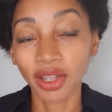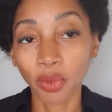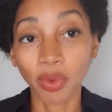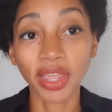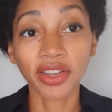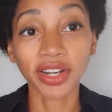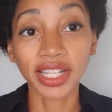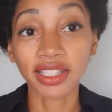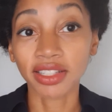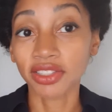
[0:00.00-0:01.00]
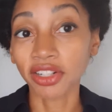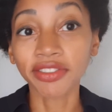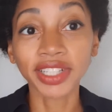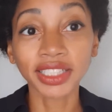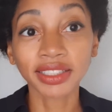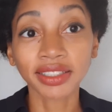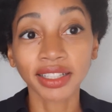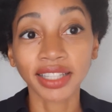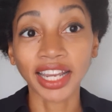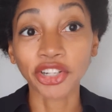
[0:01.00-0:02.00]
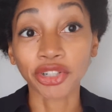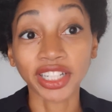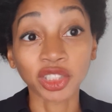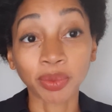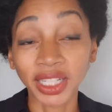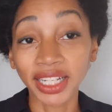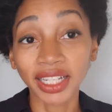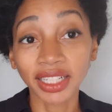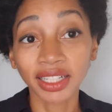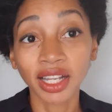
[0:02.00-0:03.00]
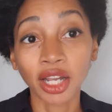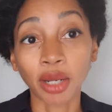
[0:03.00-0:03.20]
whether it's a service that you're explaining,